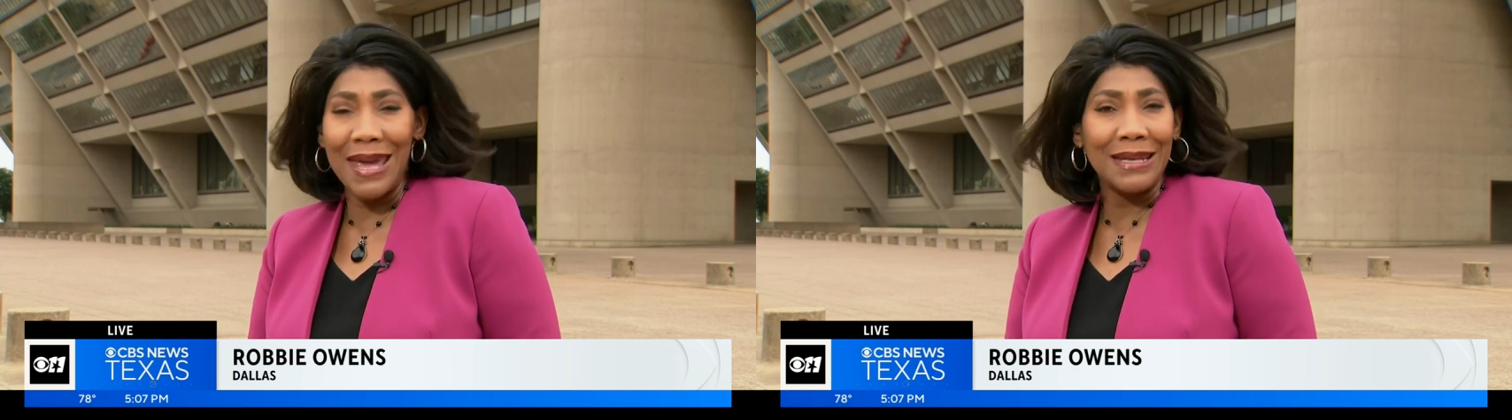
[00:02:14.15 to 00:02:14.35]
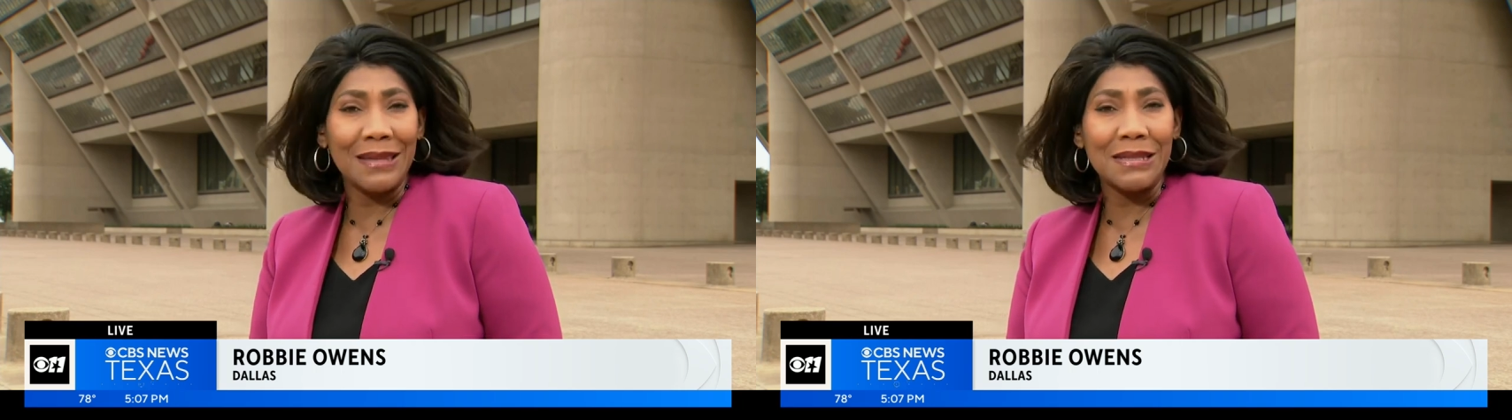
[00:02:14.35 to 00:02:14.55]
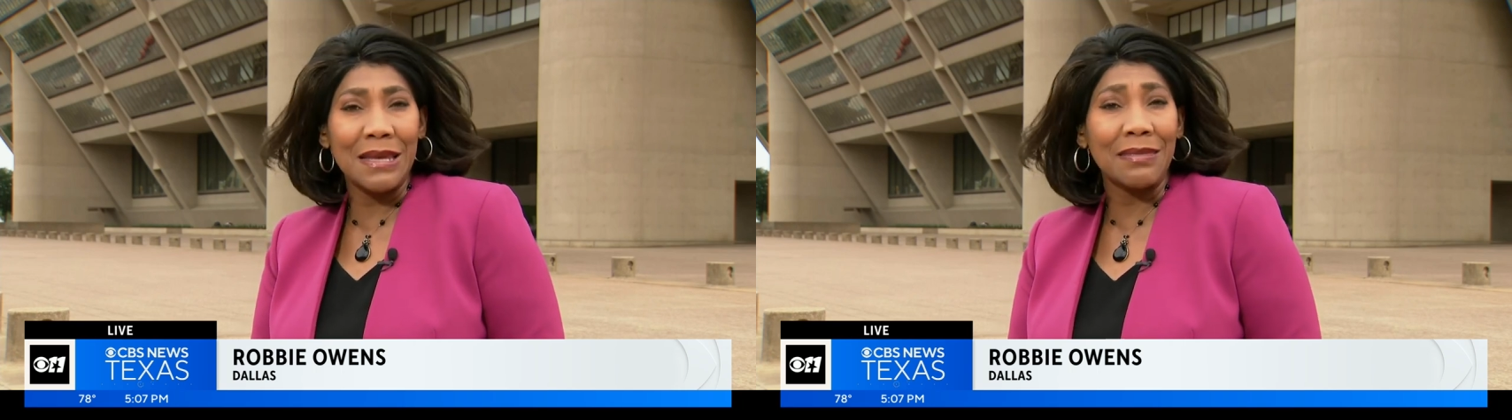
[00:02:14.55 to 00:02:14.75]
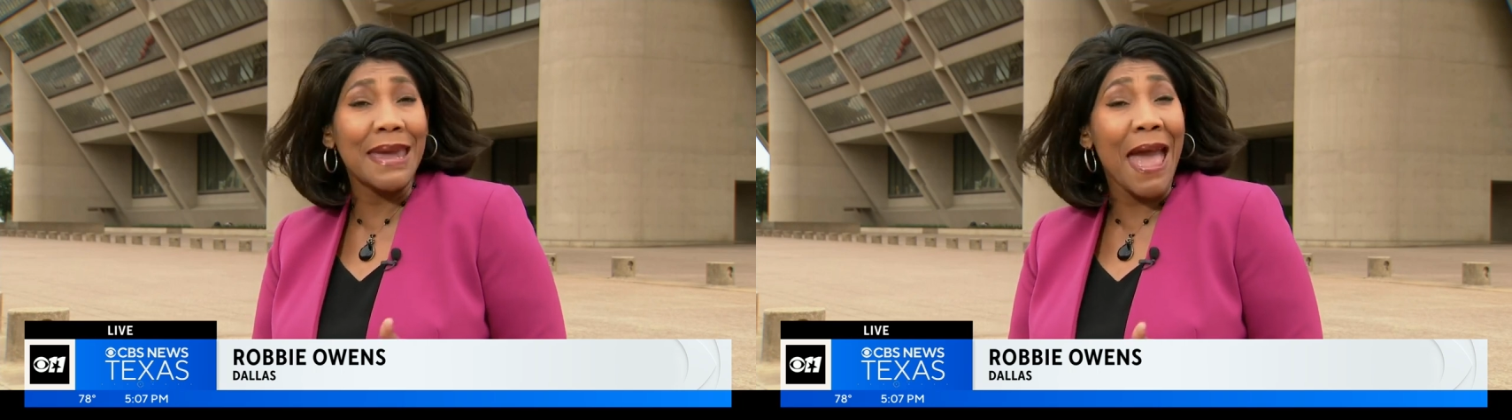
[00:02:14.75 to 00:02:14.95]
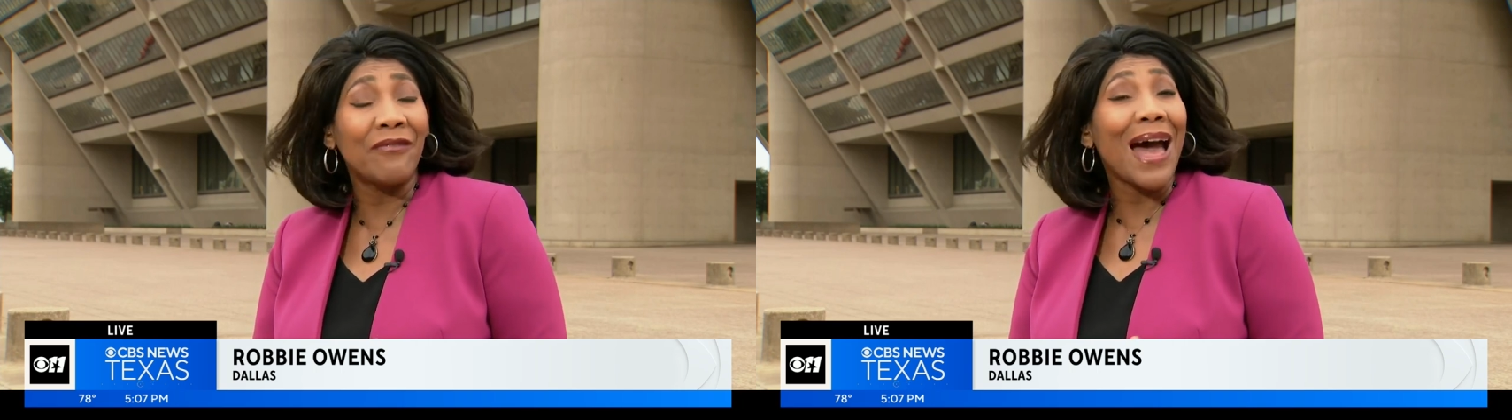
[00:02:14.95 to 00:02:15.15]
In it, they said
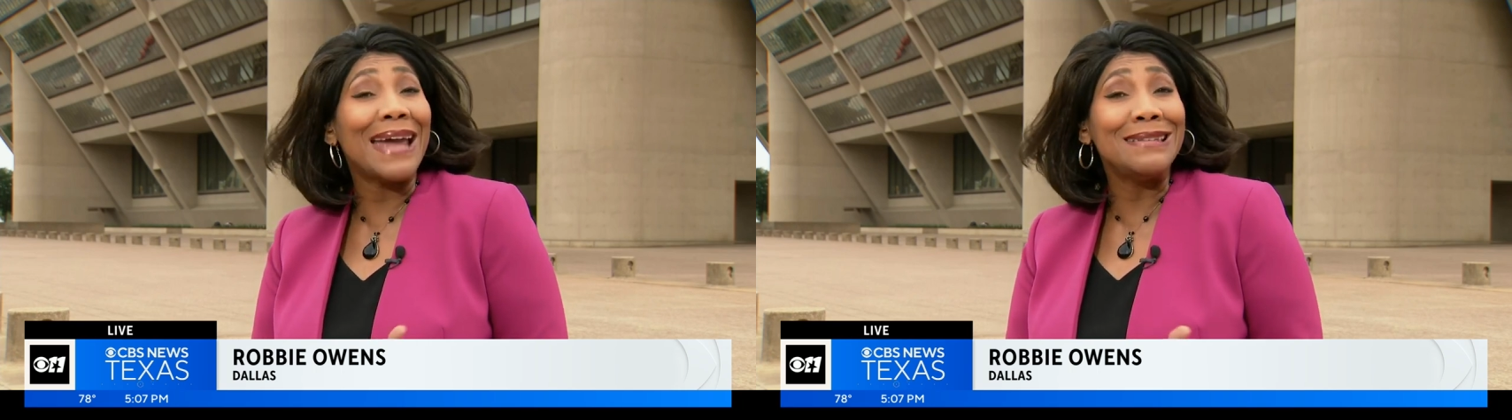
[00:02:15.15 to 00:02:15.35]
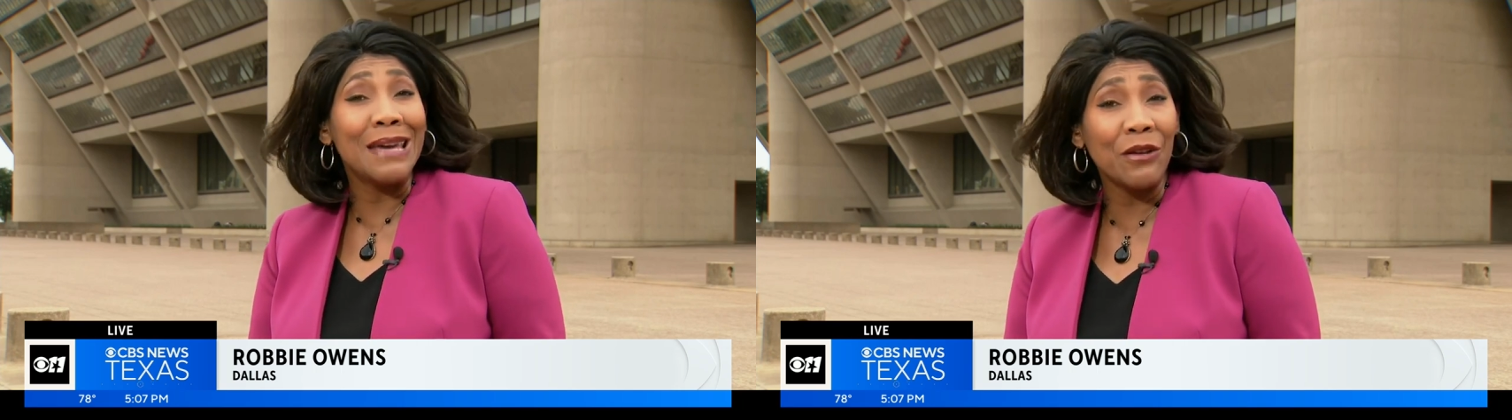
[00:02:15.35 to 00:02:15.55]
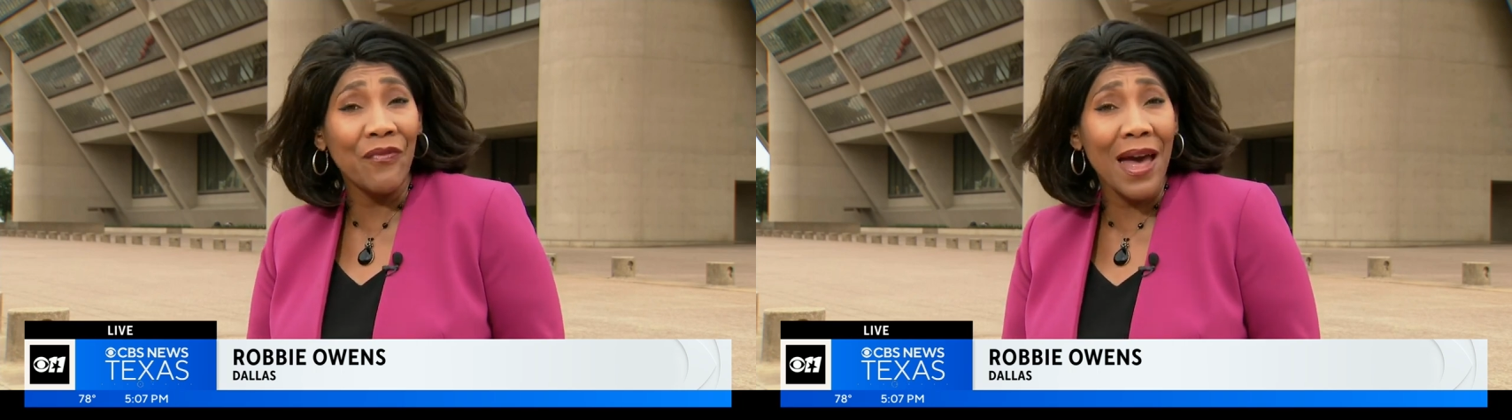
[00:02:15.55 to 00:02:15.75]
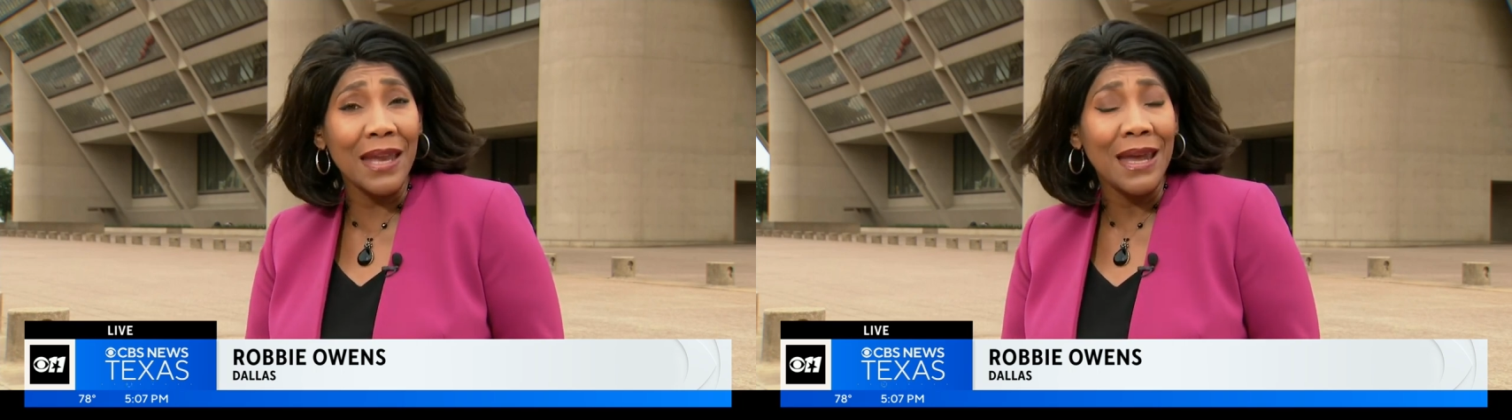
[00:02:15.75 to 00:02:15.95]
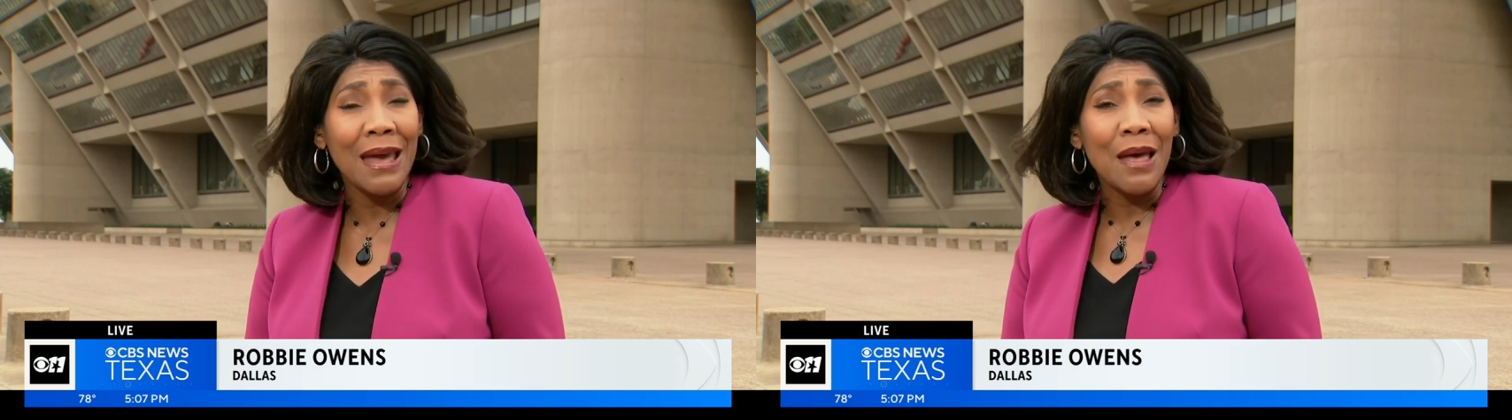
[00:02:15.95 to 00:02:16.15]
they have identified